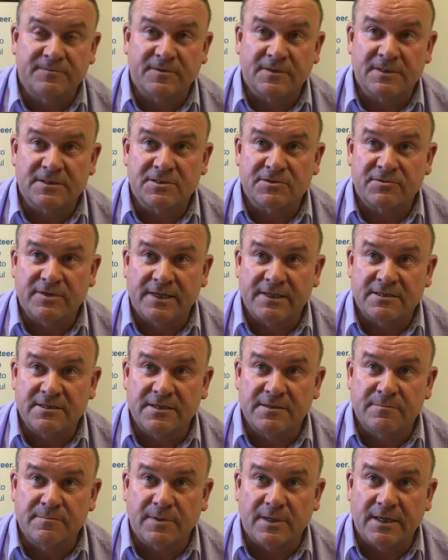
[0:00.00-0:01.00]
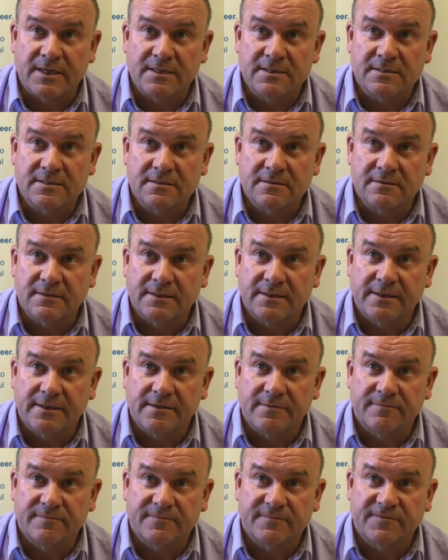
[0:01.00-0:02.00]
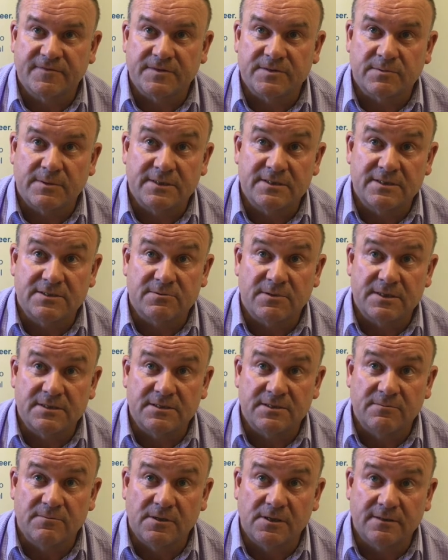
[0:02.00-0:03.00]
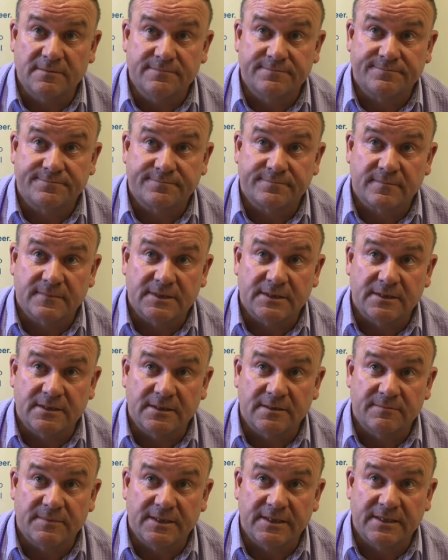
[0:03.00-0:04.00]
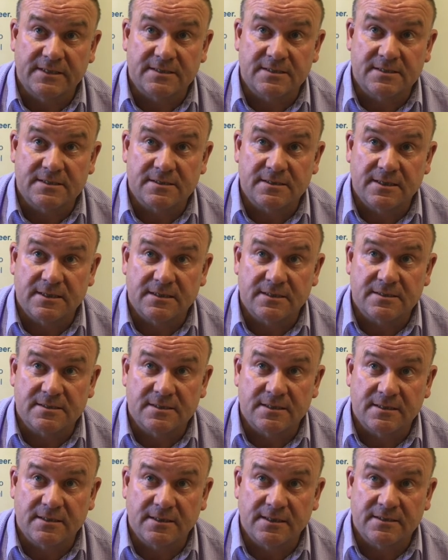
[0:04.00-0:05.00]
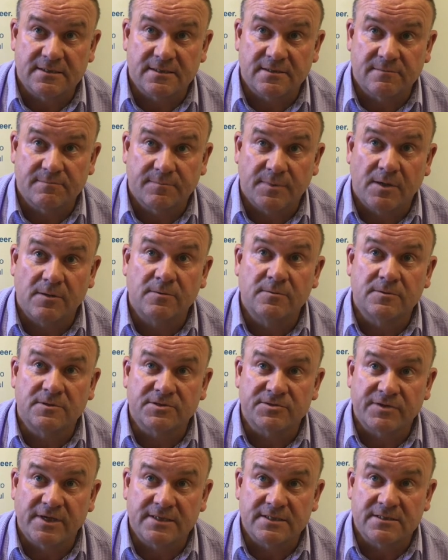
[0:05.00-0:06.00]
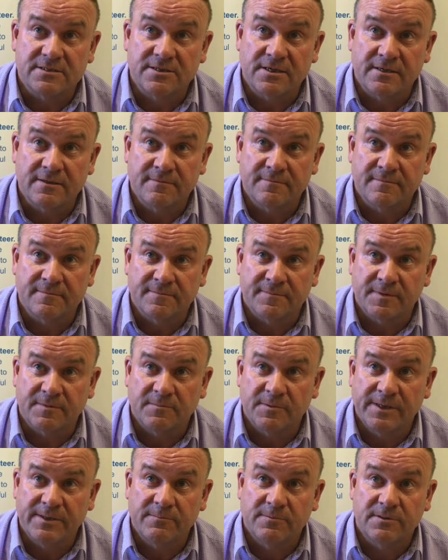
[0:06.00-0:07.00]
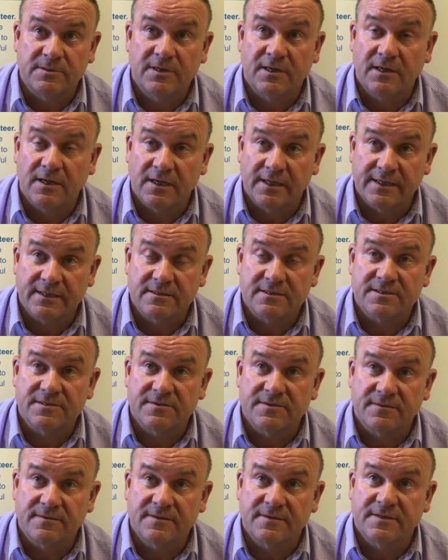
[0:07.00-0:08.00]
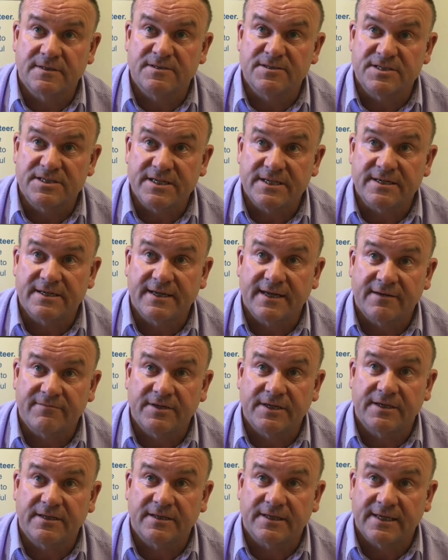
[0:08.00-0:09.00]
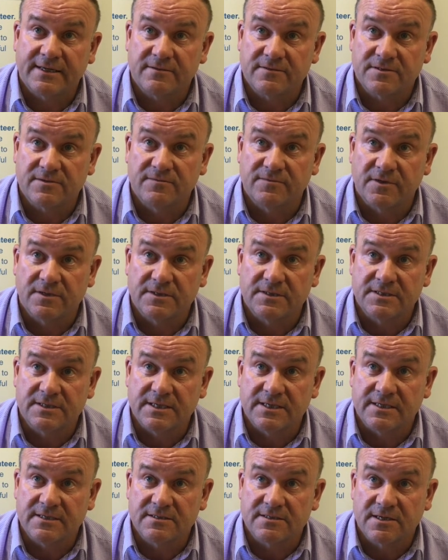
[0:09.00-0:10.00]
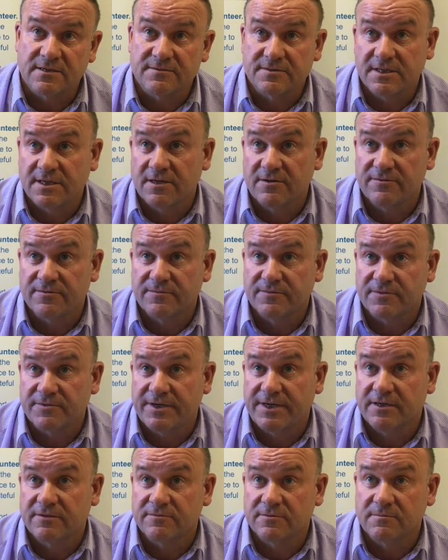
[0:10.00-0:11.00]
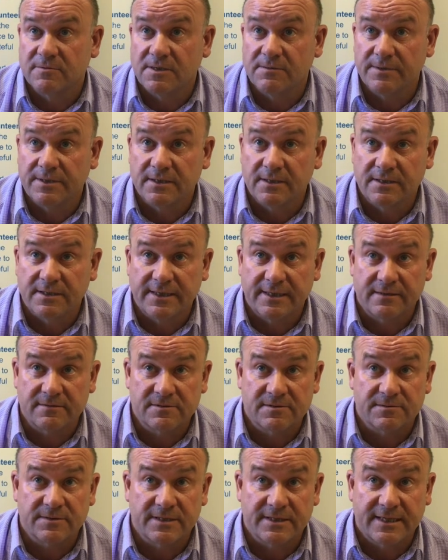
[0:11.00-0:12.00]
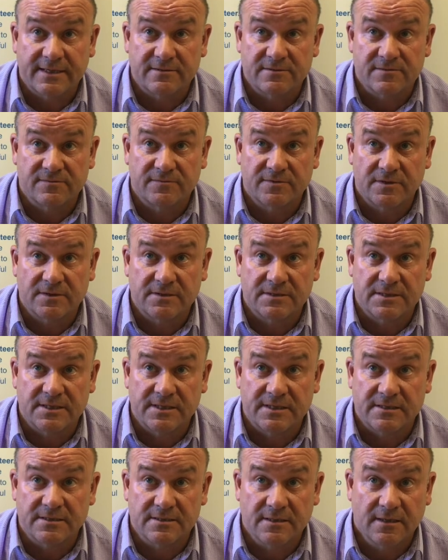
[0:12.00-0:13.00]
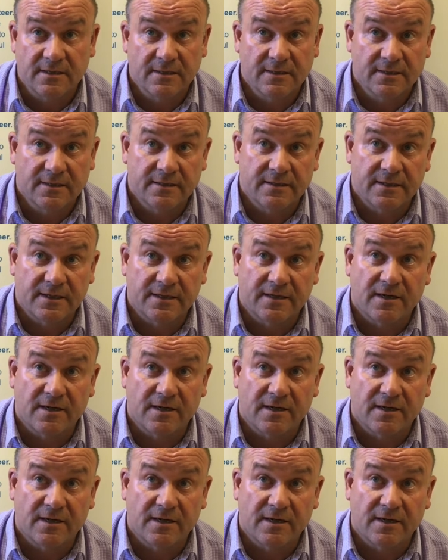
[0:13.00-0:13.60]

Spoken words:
got a strategy in place for 2021, and it's a bold strategy. But we would like to consider having 1,000 volunteers, so to go from 300 where we are now to 1,000 volunteers. And